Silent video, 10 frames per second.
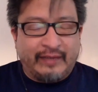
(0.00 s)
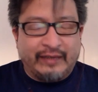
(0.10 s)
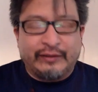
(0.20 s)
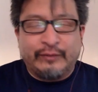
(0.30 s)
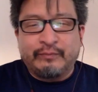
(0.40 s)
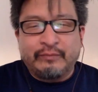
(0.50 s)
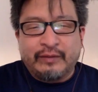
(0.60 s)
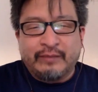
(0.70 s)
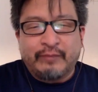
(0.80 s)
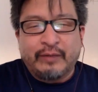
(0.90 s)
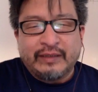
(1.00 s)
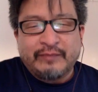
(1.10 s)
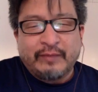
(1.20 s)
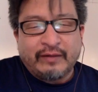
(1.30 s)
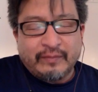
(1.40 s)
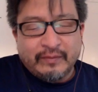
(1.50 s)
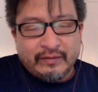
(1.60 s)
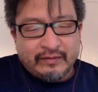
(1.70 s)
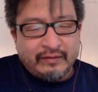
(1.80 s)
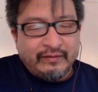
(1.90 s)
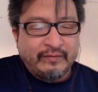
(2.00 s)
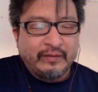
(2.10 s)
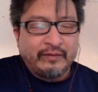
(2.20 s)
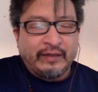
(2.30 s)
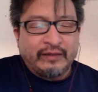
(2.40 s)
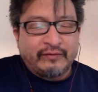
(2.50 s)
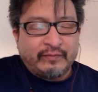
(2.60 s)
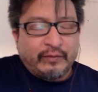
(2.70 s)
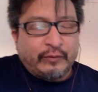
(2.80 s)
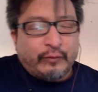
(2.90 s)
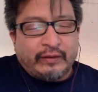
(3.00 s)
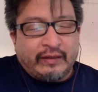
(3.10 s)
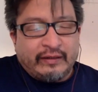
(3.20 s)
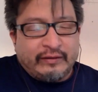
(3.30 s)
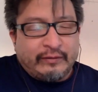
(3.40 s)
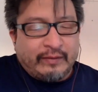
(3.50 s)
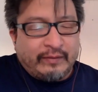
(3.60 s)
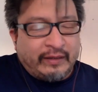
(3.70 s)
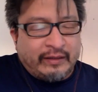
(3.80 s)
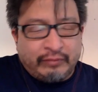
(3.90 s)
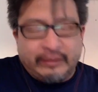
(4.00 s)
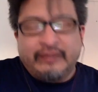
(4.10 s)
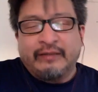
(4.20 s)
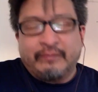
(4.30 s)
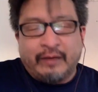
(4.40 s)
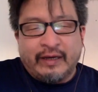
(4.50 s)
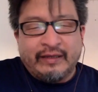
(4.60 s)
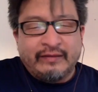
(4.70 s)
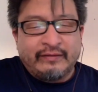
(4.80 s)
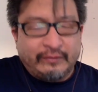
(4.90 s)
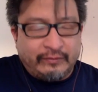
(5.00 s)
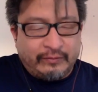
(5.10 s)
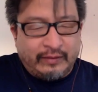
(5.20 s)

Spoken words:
as you can probably expect from the nature of the work that I do, I completely buy into